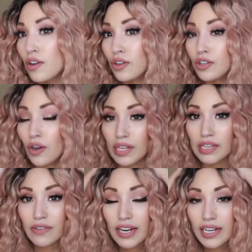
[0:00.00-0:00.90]
so
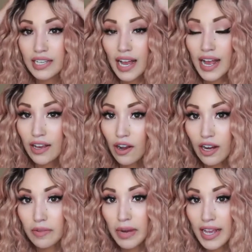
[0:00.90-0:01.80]
it's very tight
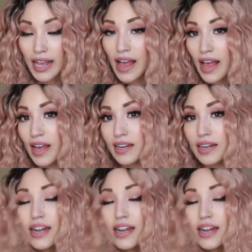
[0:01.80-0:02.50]
on my head.